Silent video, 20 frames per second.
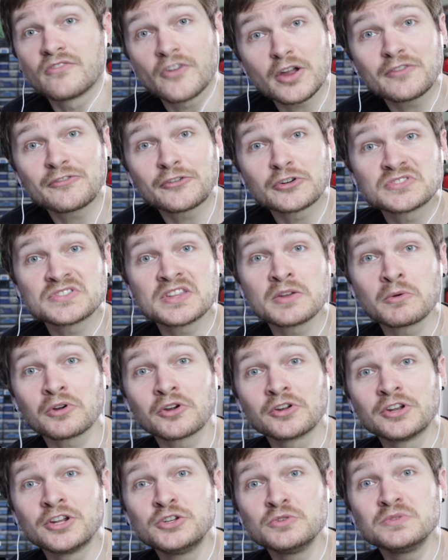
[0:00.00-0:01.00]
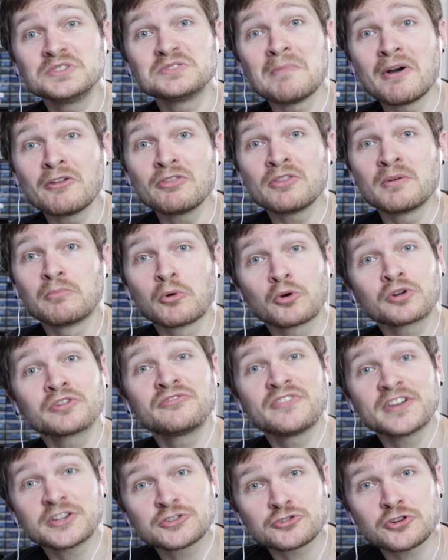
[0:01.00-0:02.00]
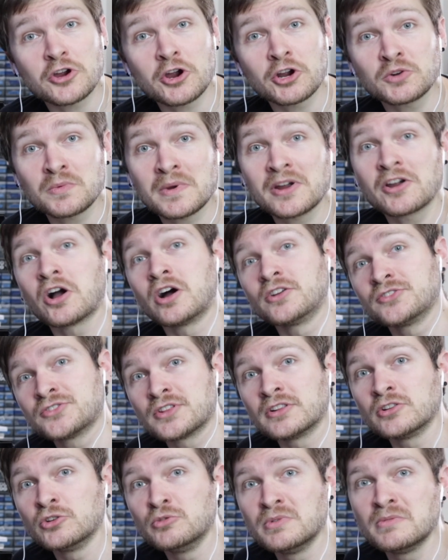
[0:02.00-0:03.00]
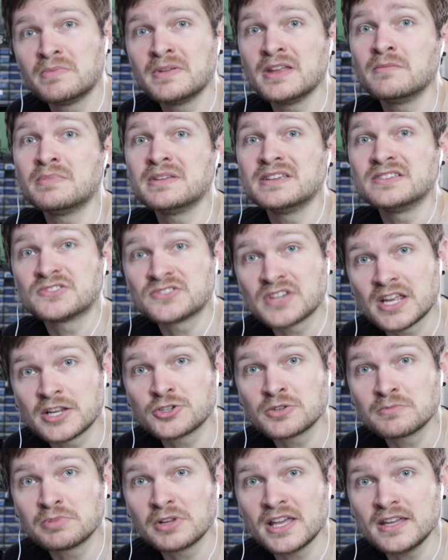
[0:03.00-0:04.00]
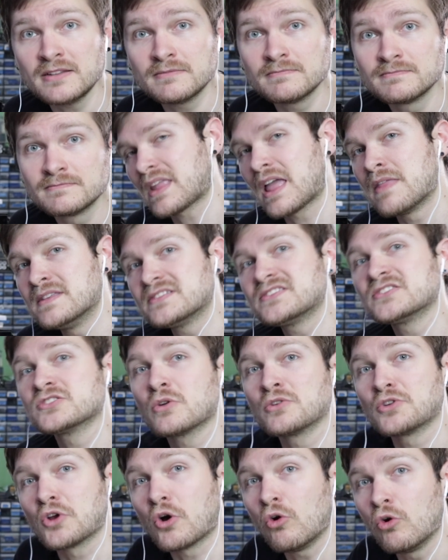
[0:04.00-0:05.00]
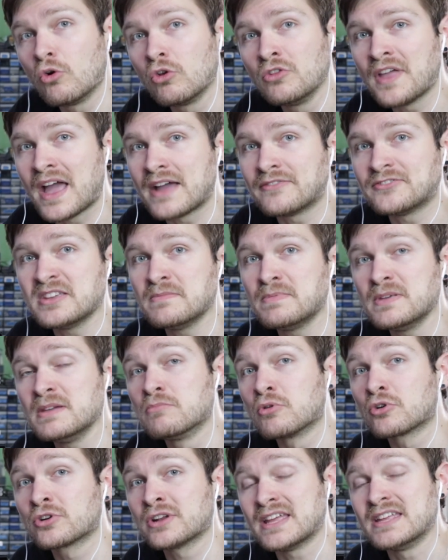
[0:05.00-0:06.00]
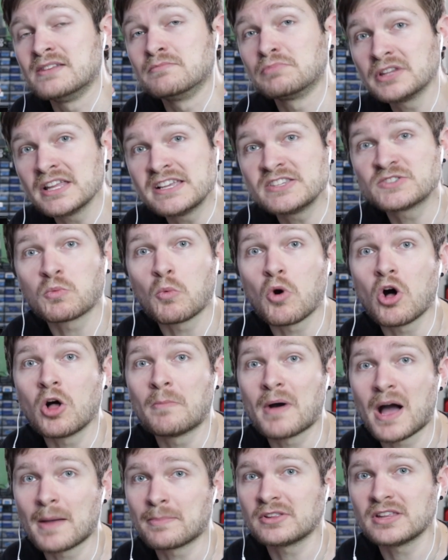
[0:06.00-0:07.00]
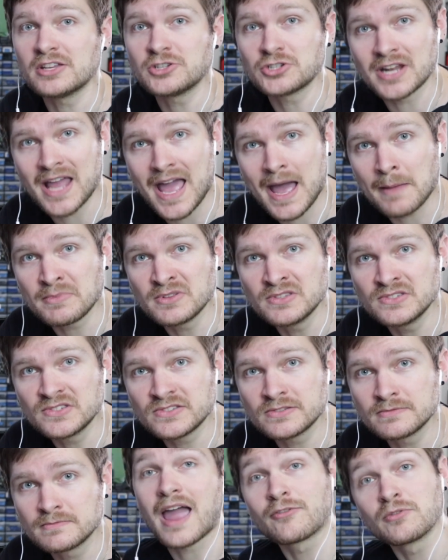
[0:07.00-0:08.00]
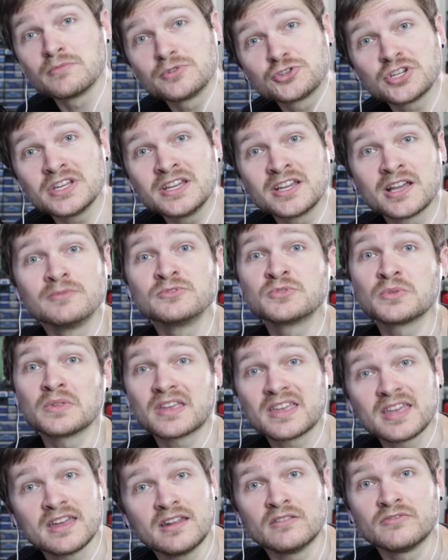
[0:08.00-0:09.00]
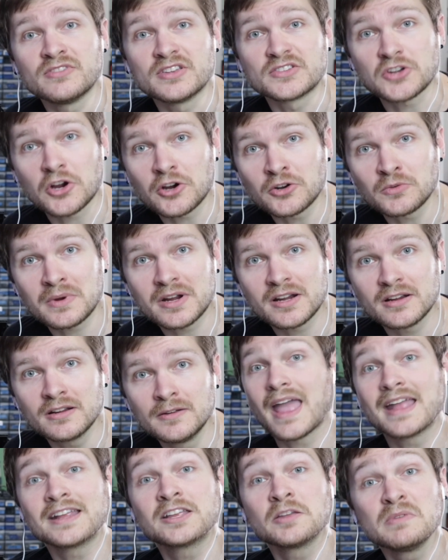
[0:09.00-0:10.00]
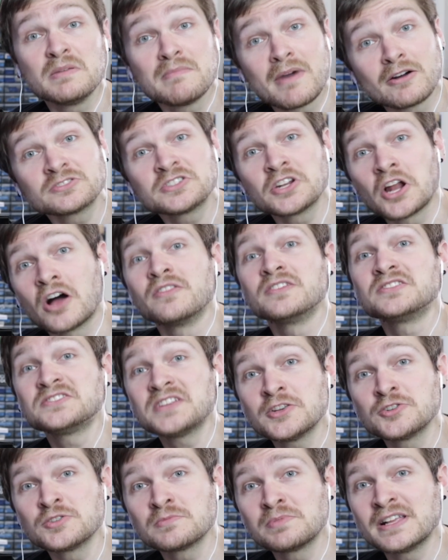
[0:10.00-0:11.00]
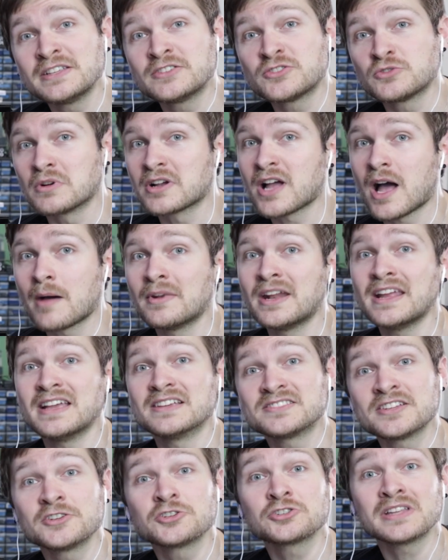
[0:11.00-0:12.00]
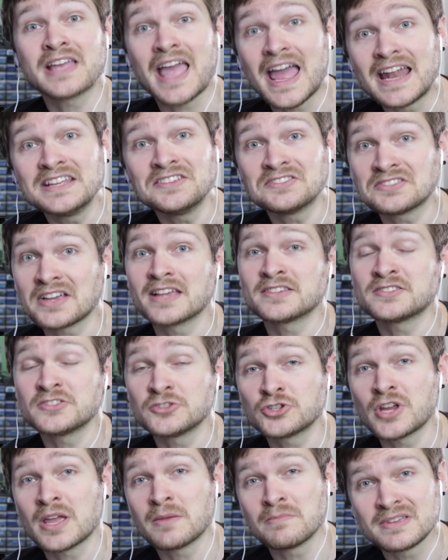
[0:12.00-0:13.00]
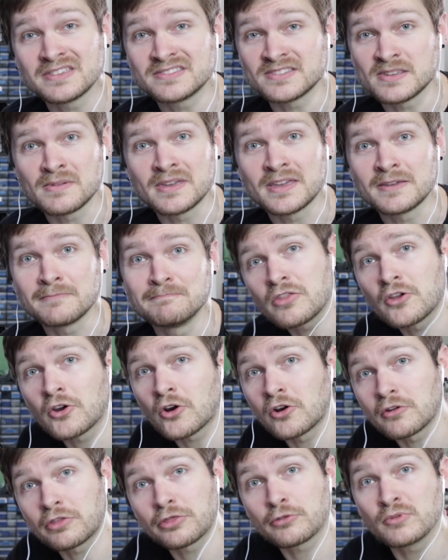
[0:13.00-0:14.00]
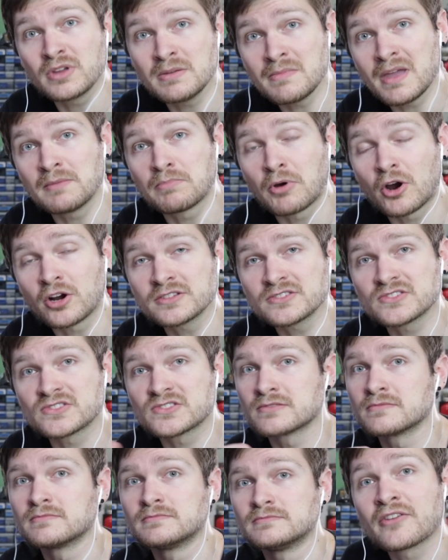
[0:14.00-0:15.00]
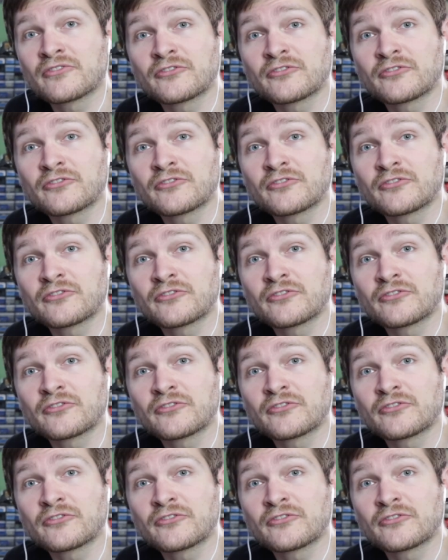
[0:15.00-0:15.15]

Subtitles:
very first thing we're going to do is mount the board fixture hardware onto the LumenPnP staging plate. And this is going to hold the FTP board in place while population happens. Every machine comes with a kit of this hardware and can be mounted on the staging plates to accommodate essentially any size and shape PCB. There are 3 main parts. The